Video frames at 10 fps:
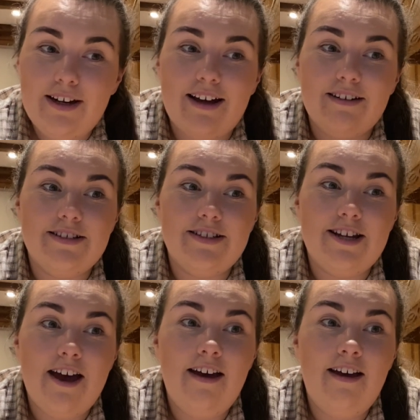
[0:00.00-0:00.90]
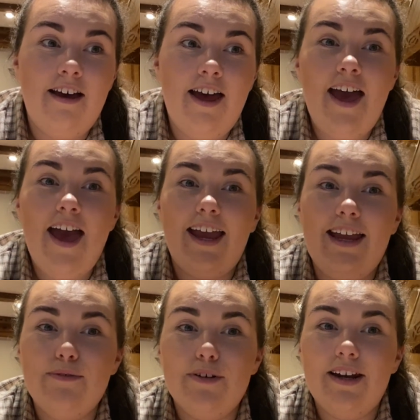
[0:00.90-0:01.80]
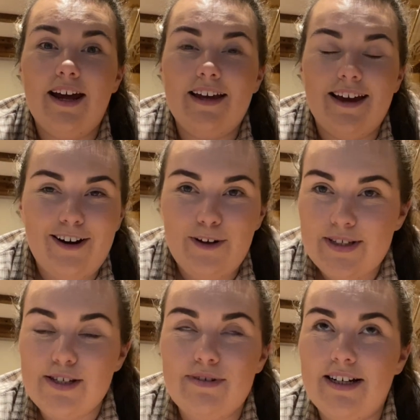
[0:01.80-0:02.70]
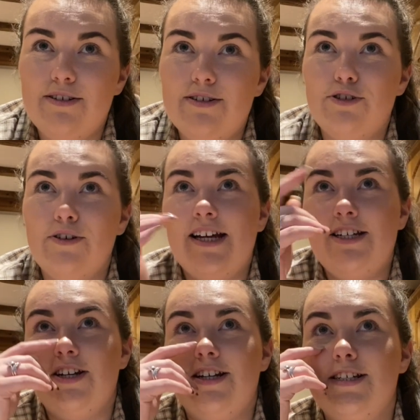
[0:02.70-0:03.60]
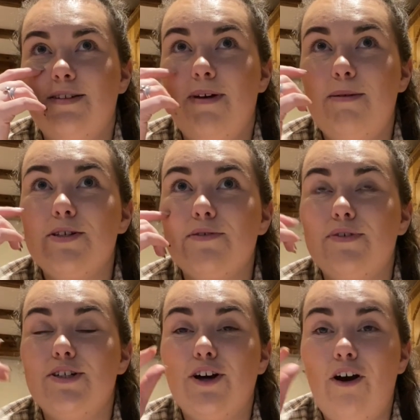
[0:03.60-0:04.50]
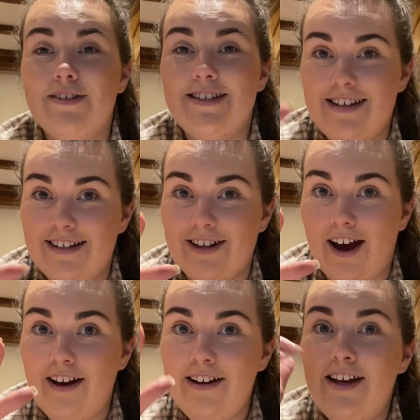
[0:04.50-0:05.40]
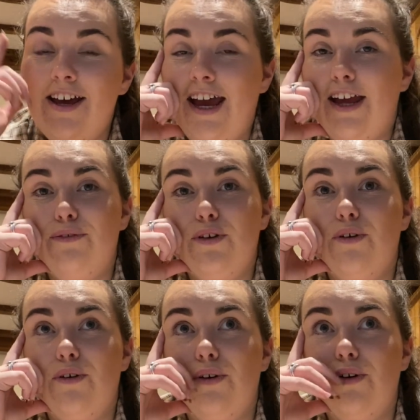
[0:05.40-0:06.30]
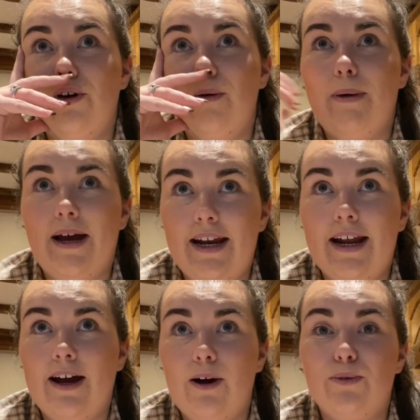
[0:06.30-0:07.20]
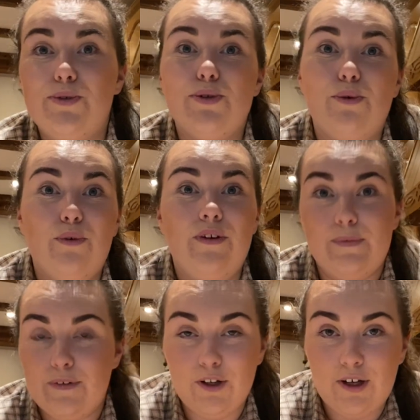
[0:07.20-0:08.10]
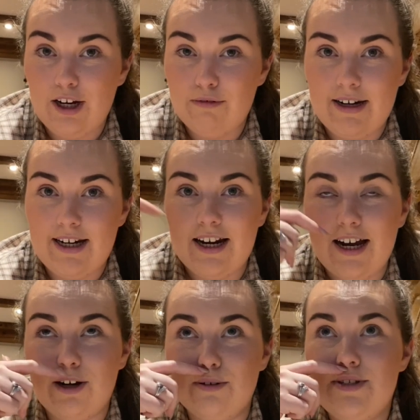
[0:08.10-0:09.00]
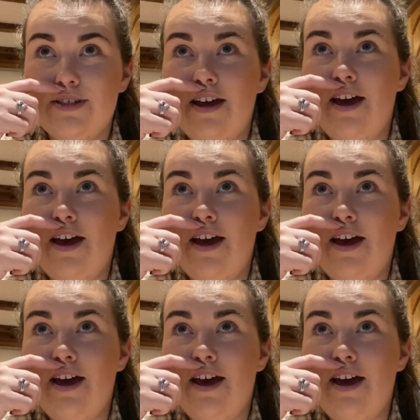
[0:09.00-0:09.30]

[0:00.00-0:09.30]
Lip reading: And even, like, I know this is really strange and is maybe something to consider if you're buying a house or even looking at renting a house,